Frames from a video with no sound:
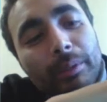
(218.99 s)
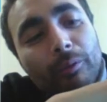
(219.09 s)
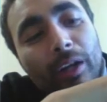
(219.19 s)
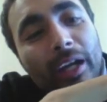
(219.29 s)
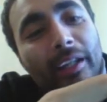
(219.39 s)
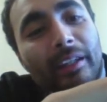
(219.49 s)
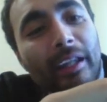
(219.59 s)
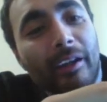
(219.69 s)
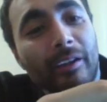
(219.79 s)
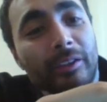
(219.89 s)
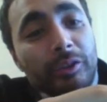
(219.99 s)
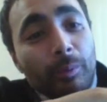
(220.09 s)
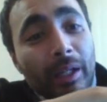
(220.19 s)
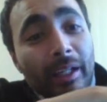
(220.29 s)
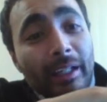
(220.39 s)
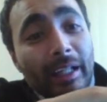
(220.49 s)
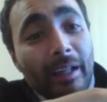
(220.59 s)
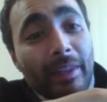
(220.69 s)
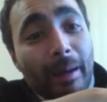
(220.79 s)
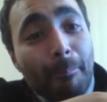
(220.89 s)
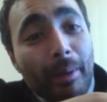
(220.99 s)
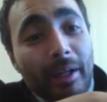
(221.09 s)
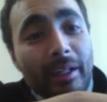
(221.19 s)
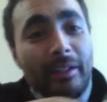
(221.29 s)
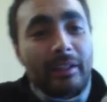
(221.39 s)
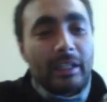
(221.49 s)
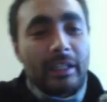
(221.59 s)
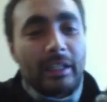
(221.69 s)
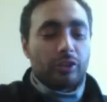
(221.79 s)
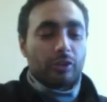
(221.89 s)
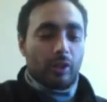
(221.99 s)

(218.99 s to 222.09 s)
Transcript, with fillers: to be right there. So when I click on that button, it should do